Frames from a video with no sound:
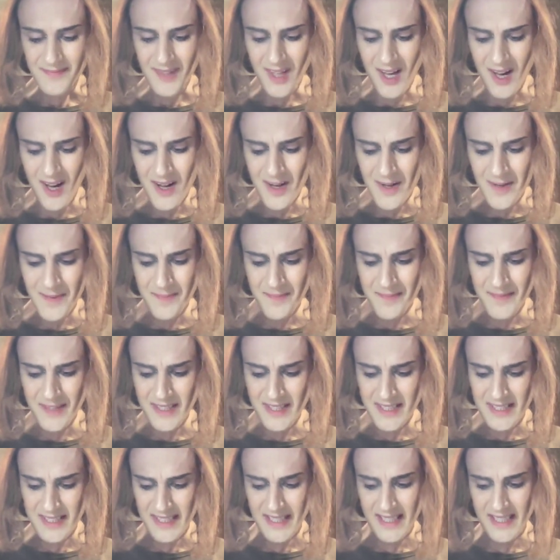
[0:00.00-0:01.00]

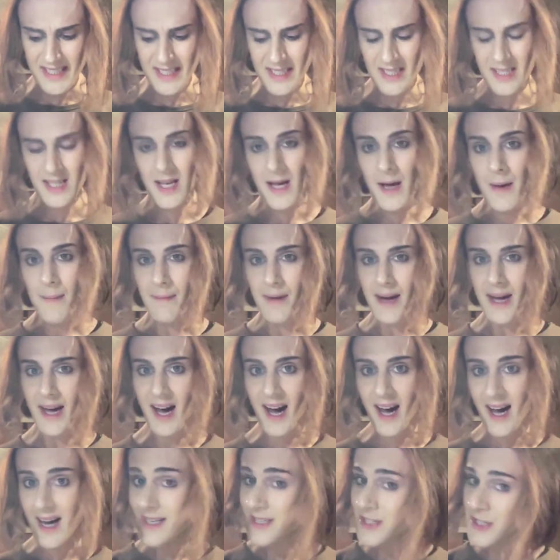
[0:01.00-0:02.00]
Let's see. My
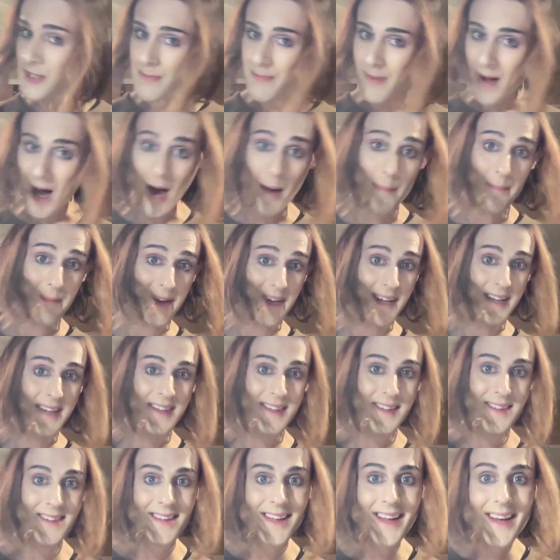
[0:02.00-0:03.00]
eyes are popping.
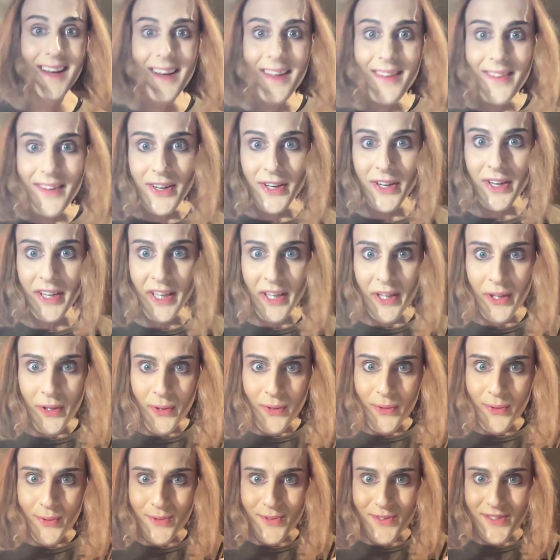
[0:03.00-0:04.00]
Like they're
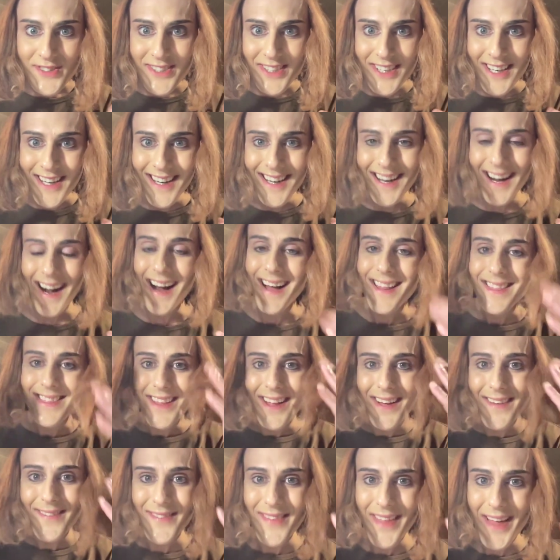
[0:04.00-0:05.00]
huge. I
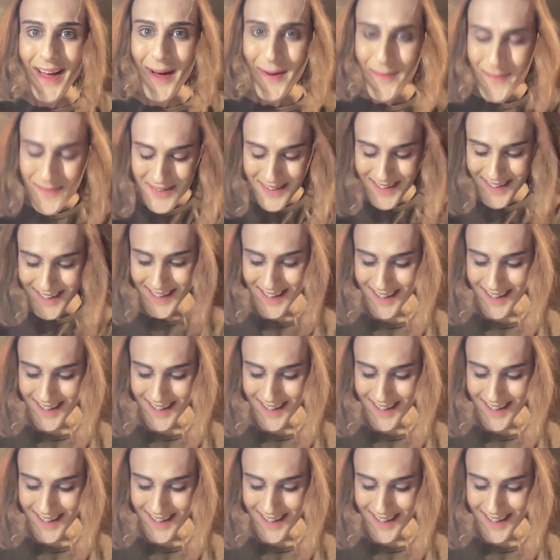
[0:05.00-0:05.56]
love them.